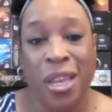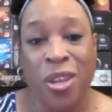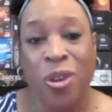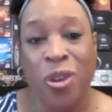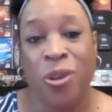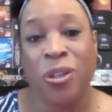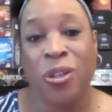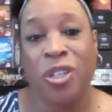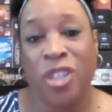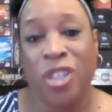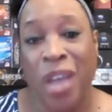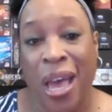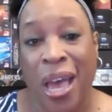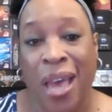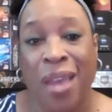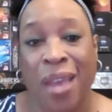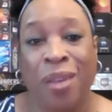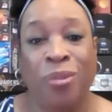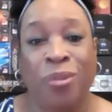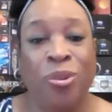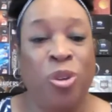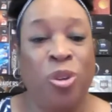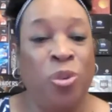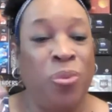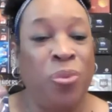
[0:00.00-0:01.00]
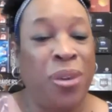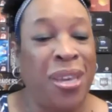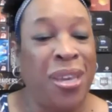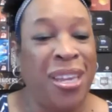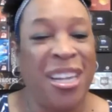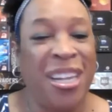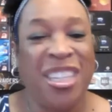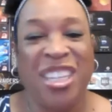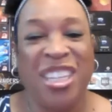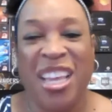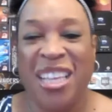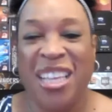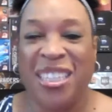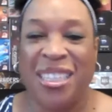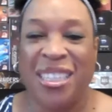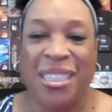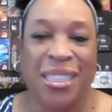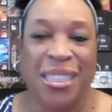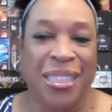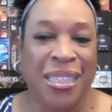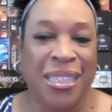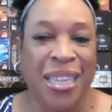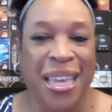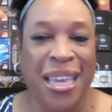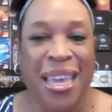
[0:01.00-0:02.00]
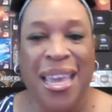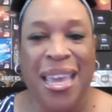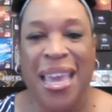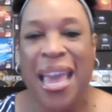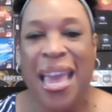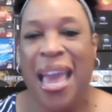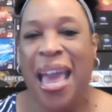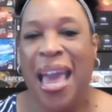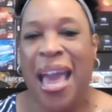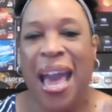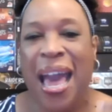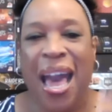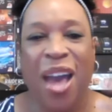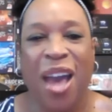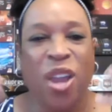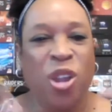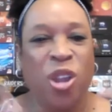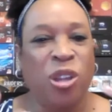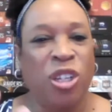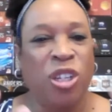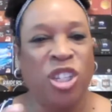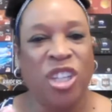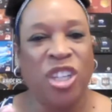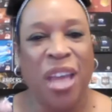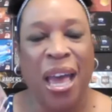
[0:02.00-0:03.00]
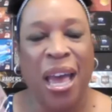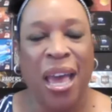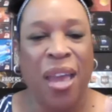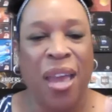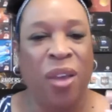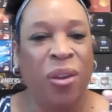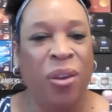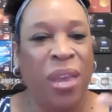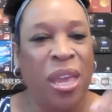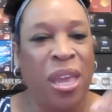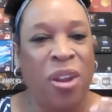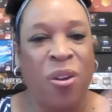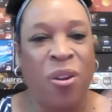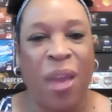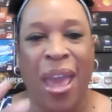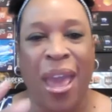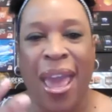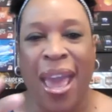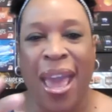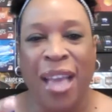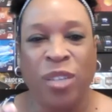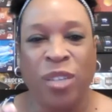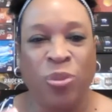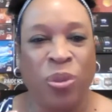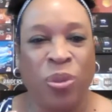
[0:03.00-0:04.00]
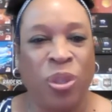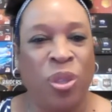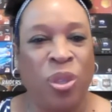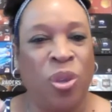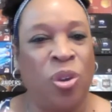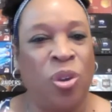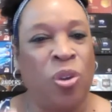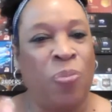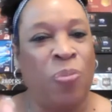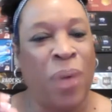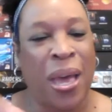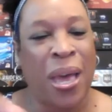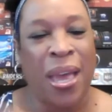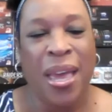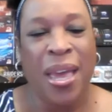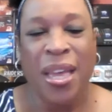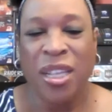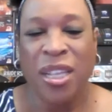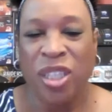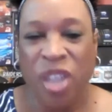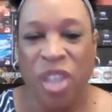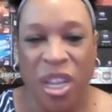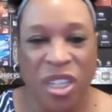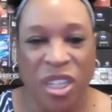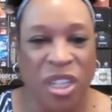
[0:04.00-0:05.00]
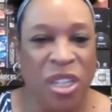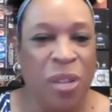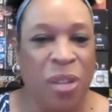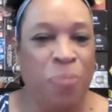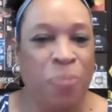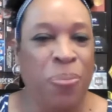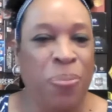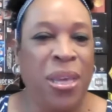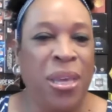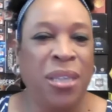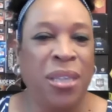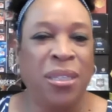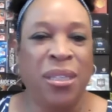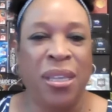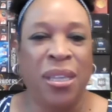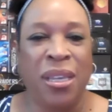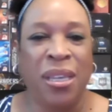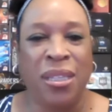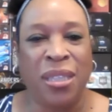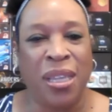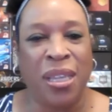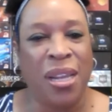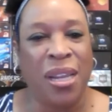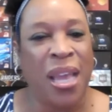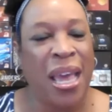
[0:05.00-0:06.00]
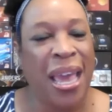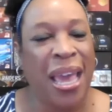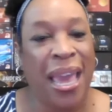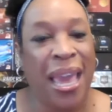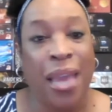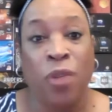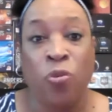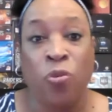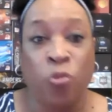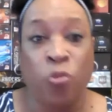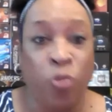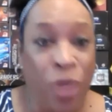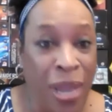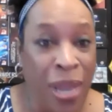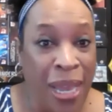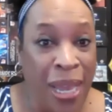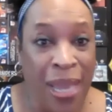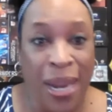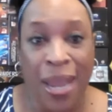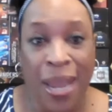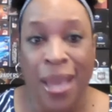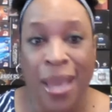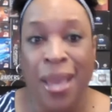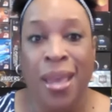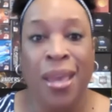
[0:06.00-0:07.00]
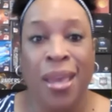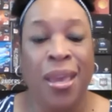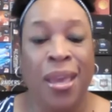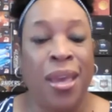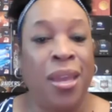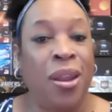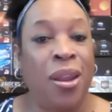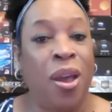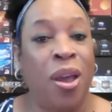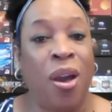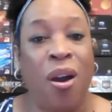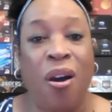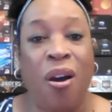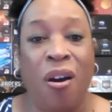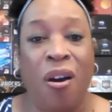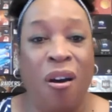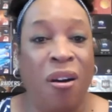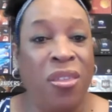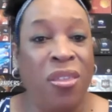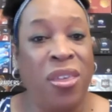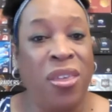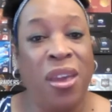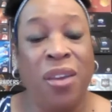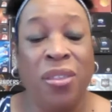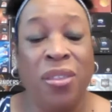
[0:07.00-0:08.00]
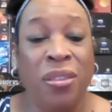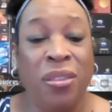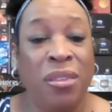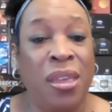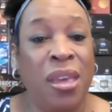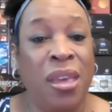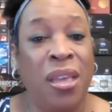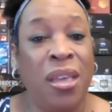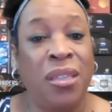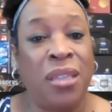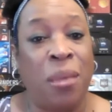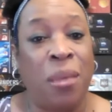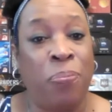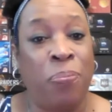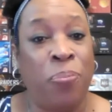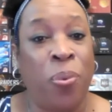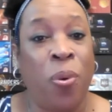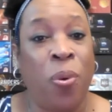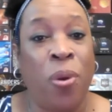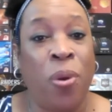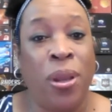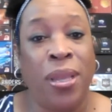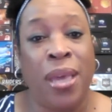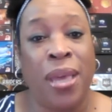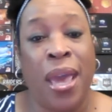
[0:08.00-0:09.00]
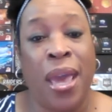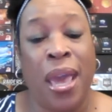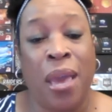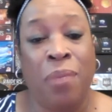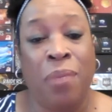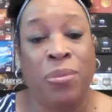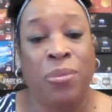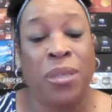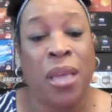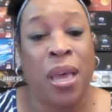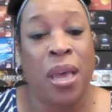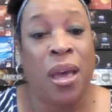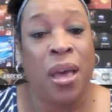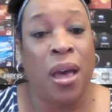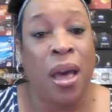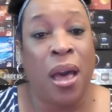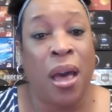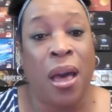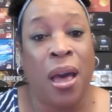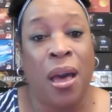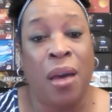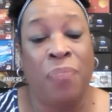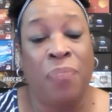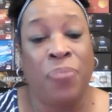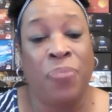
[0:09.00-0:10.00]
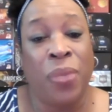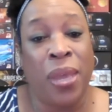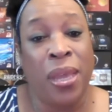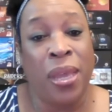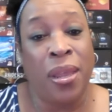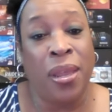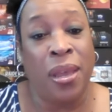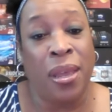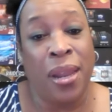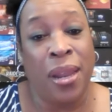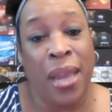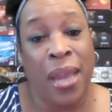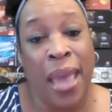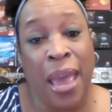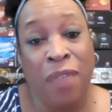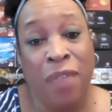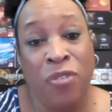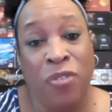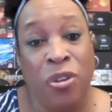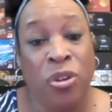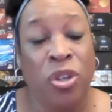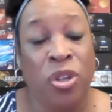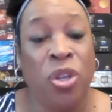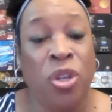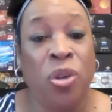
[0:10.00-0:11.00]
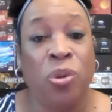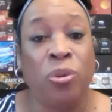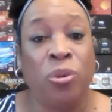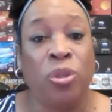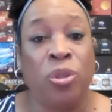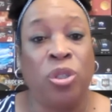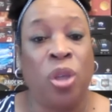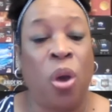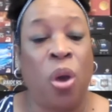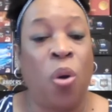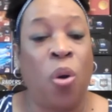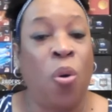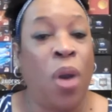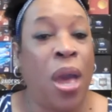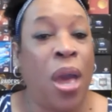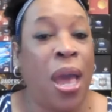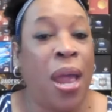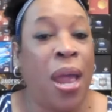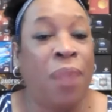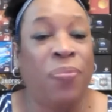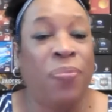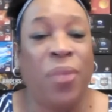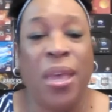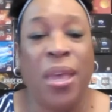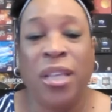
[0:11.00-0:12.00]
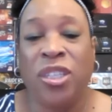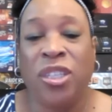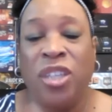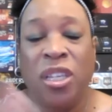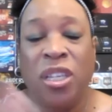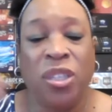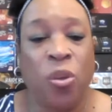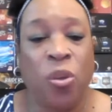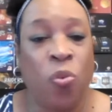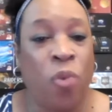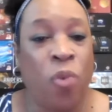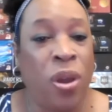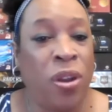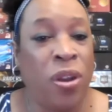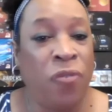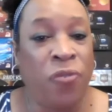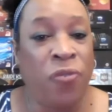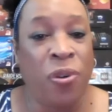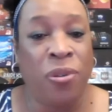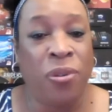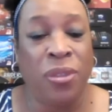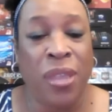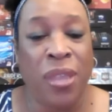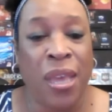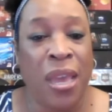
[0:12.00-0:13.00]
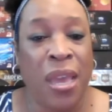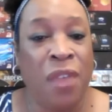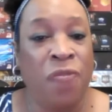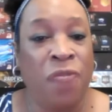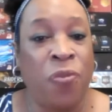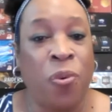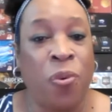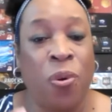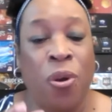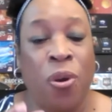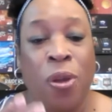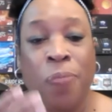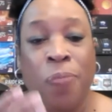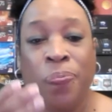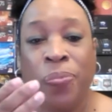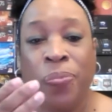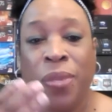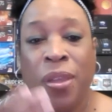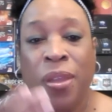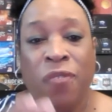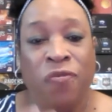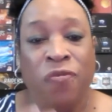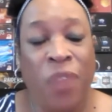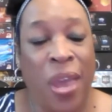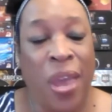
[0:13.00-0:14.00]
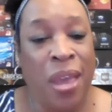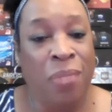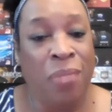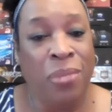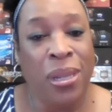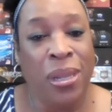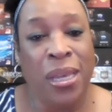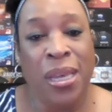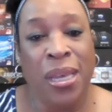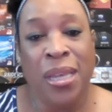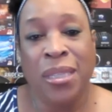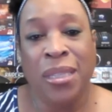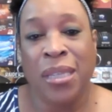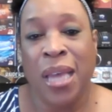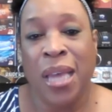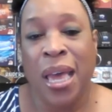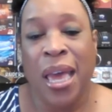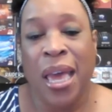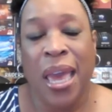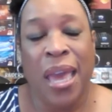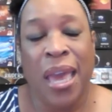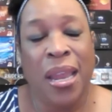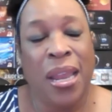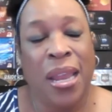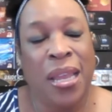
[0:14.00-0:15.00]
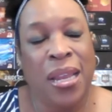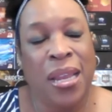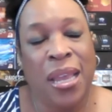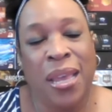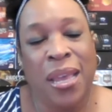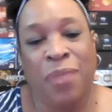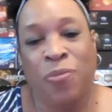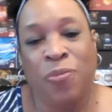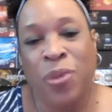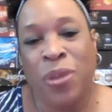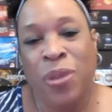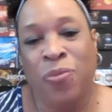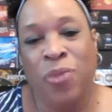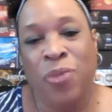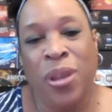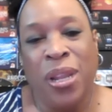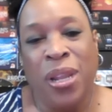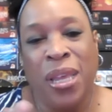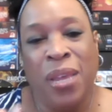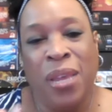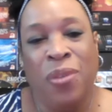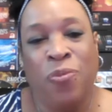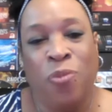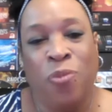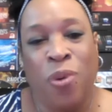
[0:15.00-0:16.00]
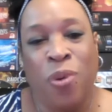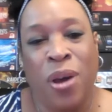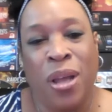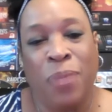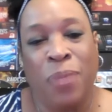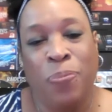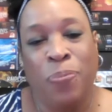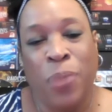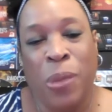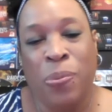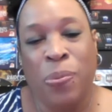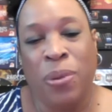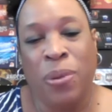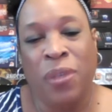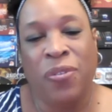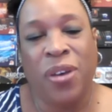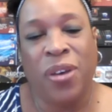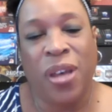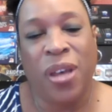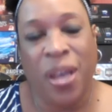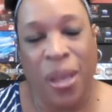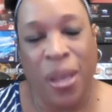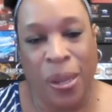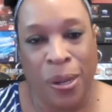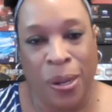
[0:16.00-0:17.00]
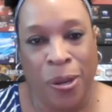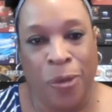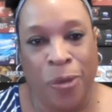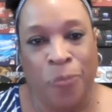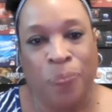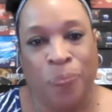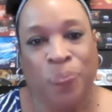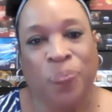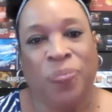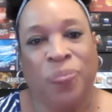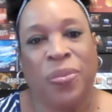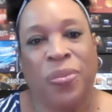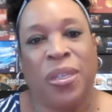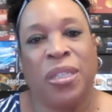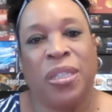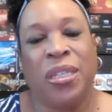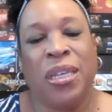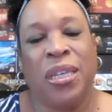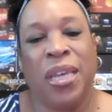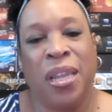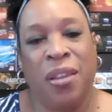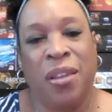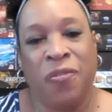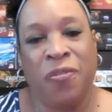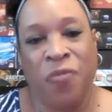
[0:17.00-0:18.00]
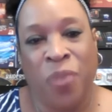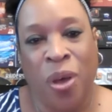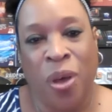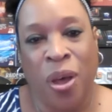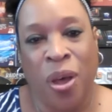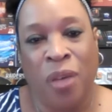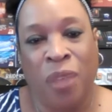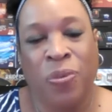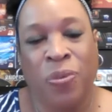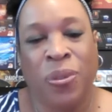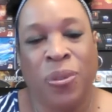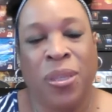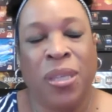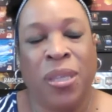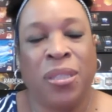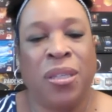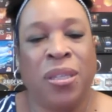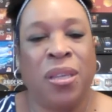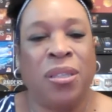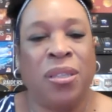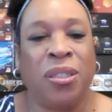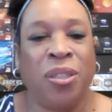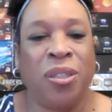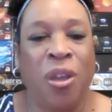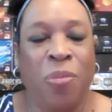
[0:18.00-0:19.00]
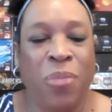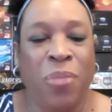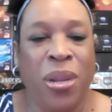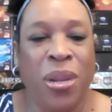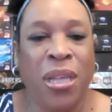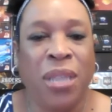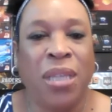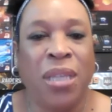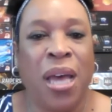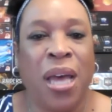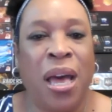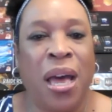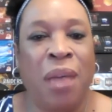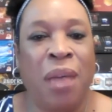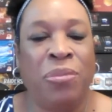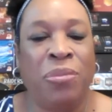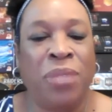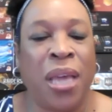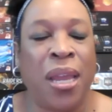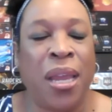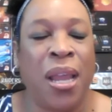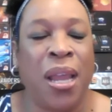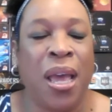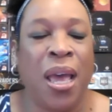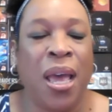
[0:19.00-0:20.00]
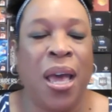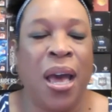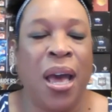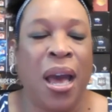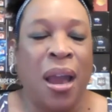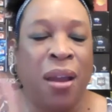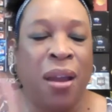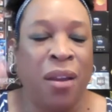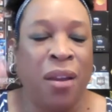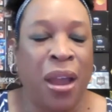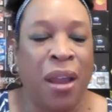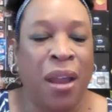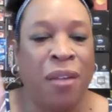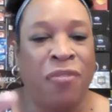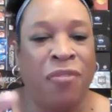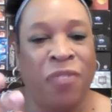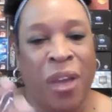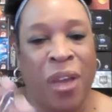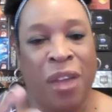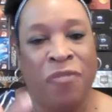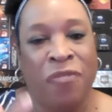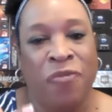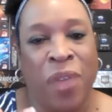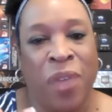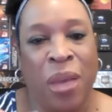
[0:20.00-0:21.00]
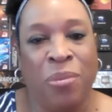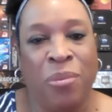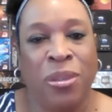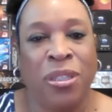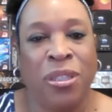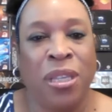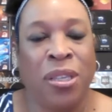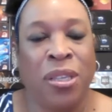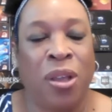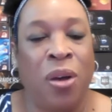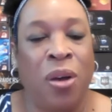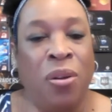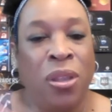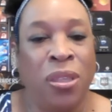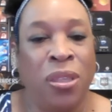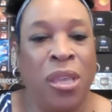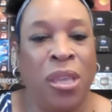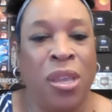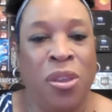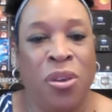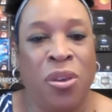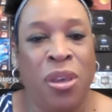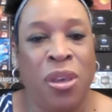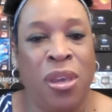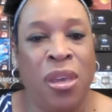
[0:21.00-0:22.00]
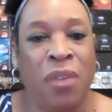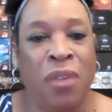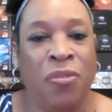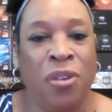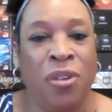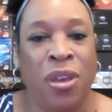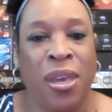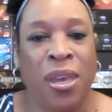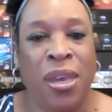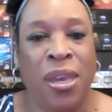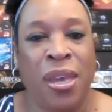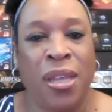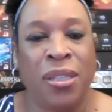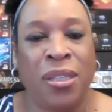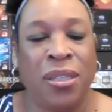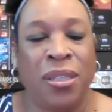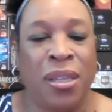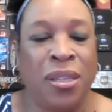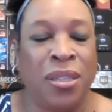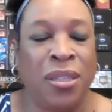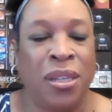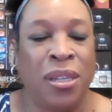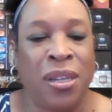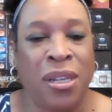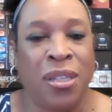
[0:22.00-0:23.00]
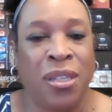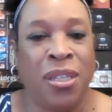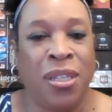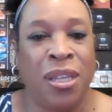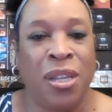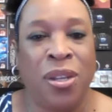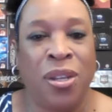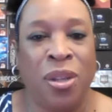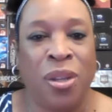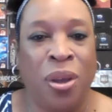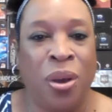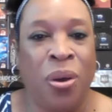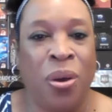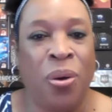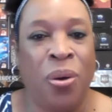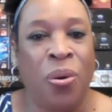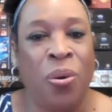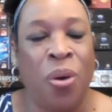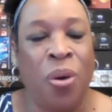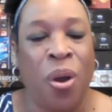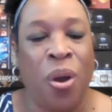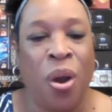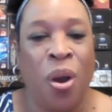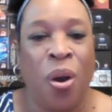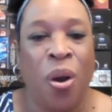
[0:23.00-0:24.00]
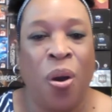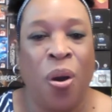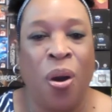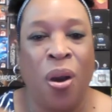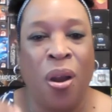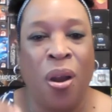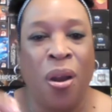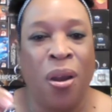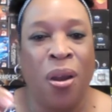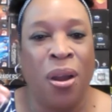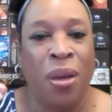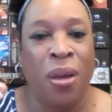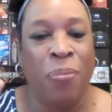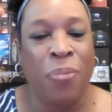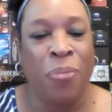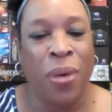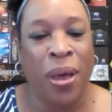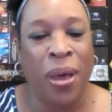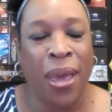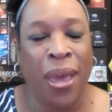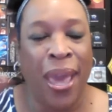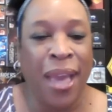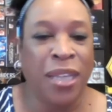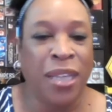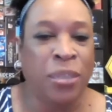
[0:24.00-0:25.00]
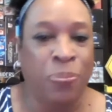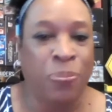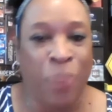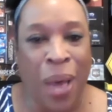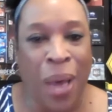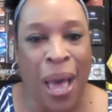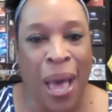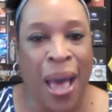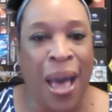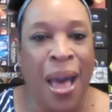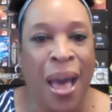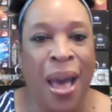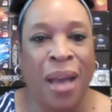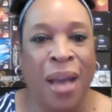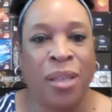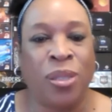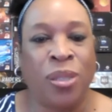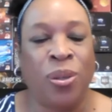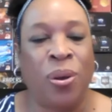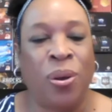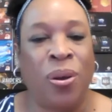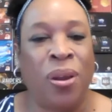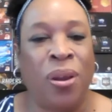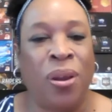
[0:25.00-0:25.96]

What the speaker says: child. You will get a chance to see how your child interacts with you by touching the pieces and reading and all the other things that board games have you do. So it's just a wonderful thing for families, and we really want people of color to get involved with this, because so many times that our families think the only thing you can give your kids is a Nintendo or a Xbox or